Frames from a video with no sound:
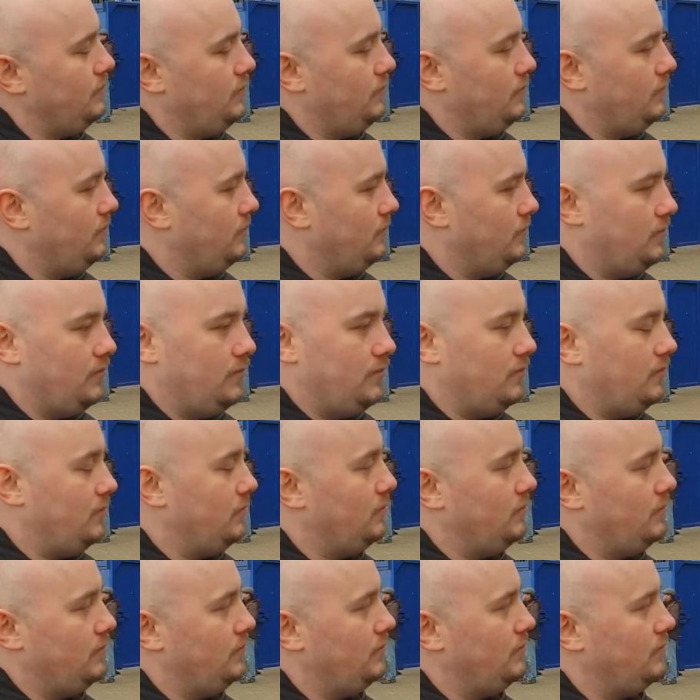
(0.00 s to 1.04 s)

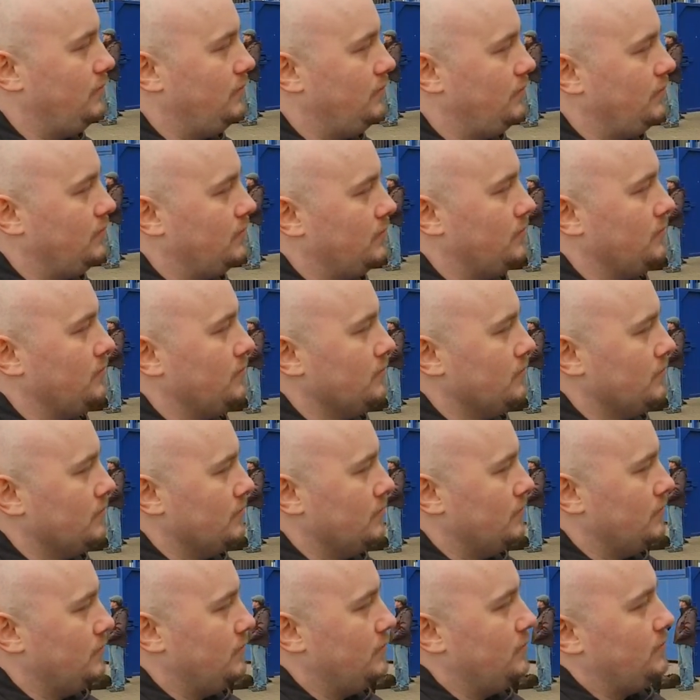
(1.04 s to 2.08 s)

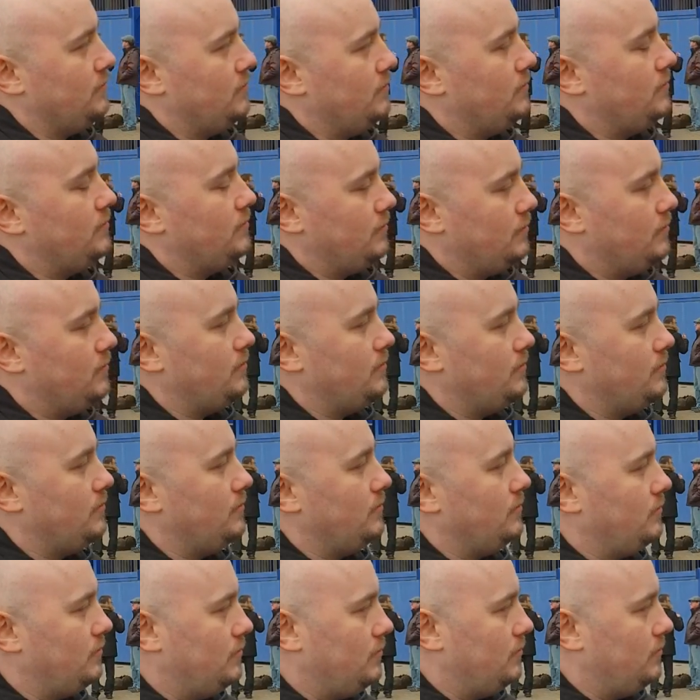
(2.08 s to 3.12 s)

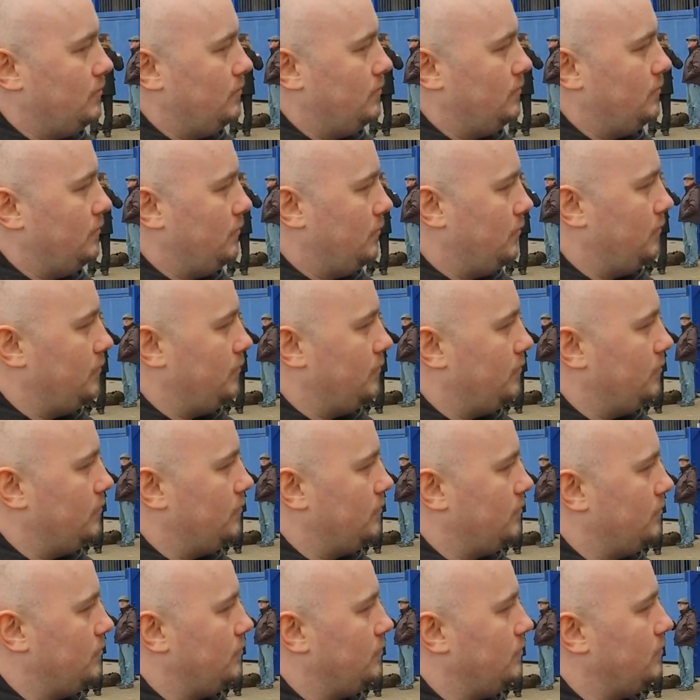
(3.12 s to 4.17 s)

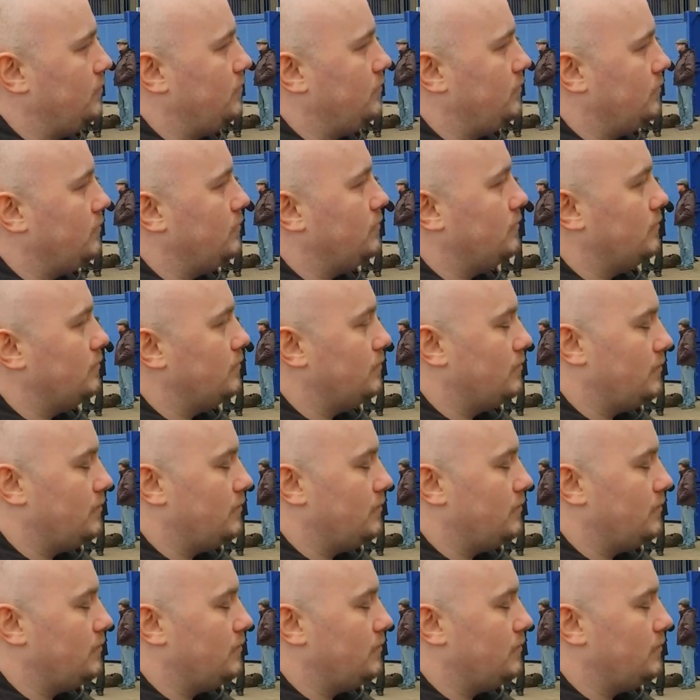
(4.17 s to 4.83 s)
[no speech]